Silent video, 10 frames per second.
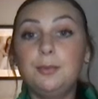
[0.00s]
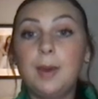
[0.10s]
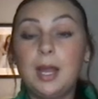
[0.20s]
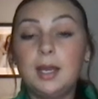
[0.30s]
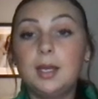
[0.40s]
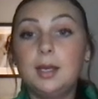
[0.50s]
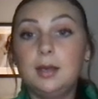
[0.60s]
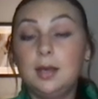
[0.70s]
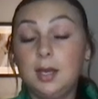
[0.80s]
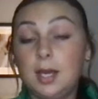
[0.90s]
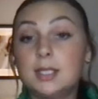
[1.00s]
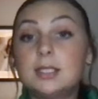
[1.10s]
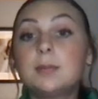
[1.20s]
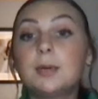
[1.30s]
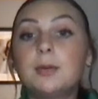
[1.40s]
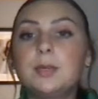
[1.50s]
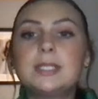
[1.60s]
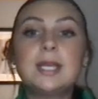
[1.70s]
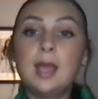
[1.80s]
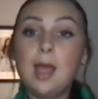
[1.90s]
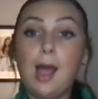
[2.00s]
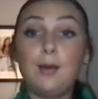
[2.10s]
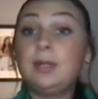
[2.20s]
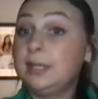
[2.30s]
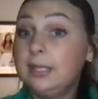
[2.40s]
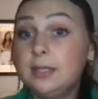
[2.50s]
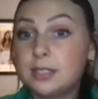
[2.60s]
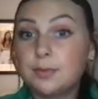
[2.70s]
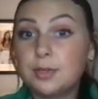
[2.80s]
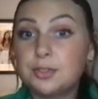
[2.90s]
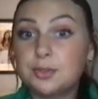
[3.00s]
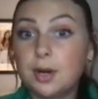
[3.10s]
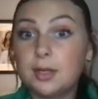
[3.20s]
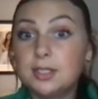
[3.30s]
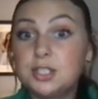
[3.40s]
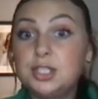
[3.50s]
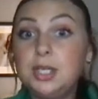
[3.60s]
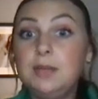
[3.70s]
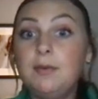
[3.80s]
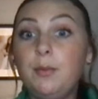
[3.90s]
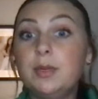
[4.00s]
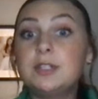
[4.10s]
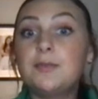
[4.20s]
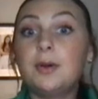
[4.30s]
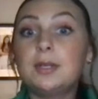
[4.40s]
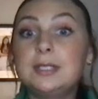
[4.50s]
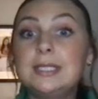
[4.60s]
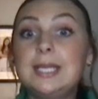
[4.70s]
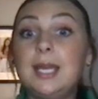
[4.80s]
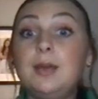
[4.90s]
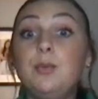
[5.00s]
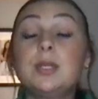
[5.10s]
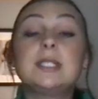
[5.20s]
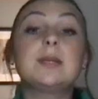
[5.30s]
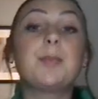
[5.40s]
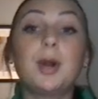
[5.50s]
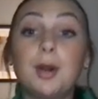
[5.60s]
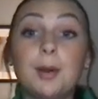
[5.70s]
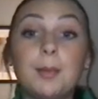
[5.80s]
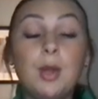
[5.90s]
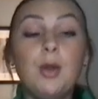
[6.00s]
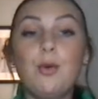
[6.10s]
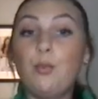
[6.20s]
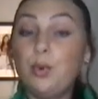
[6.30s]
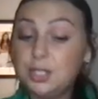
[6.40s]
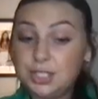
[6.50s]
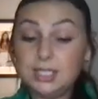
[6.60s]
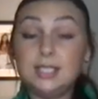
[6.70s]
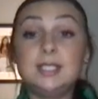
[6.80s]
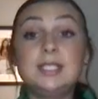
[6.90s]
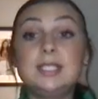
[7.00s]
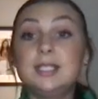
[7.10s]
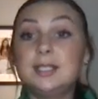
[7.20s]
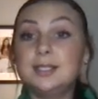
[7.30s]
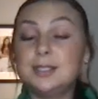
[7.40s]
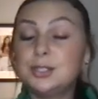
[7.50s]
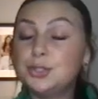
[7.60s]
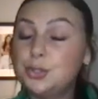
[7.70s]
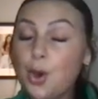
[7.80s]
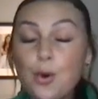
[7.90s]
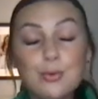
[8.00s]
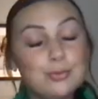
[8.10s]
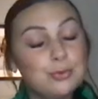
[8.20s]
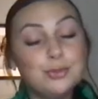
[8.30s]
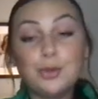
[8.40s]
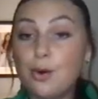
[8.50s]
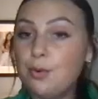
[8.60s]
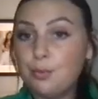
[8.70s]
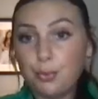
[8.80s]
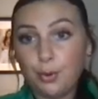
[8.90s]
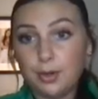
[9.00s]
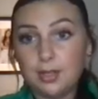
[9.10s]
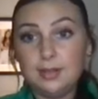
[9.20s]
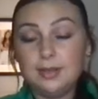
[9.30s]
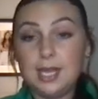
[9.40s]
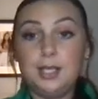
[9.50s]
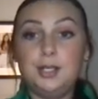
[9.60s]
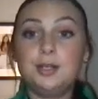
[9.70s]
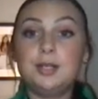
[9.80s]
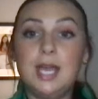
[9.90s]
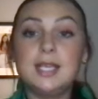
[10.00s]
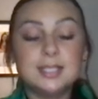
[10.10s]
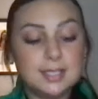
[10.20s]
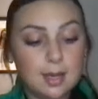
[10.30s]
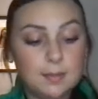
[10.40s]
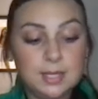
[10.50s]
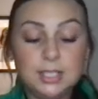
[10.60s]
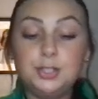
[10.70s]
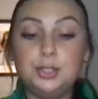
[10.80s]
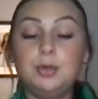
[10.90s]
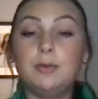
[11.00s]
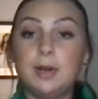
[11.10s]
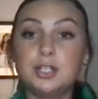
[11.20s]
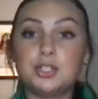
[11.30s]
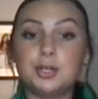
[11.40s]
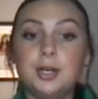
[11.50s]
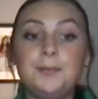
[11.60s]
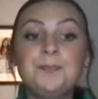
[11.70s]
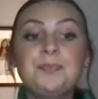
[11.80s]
by a customer was how clean this restaurant is. She even went as far as to say it was superb, which is so important that your guests come into a restaurant